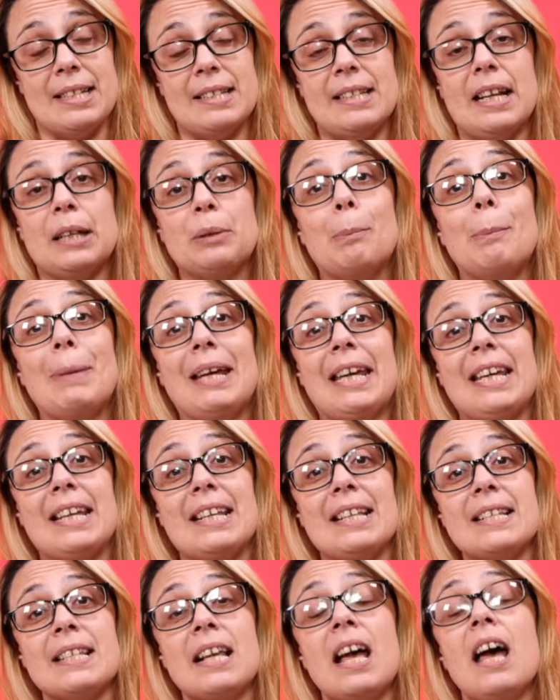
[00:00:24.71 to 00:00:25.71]
That
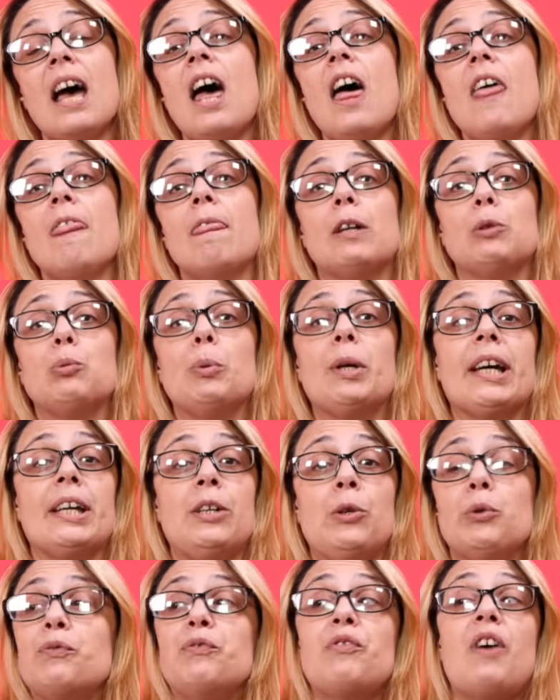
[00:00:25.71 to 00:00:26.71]
means that we
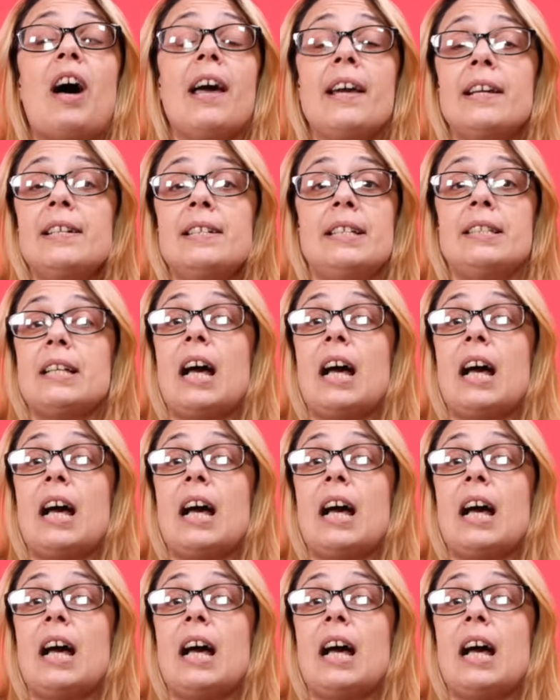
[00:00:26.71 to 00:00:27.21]
cannot find it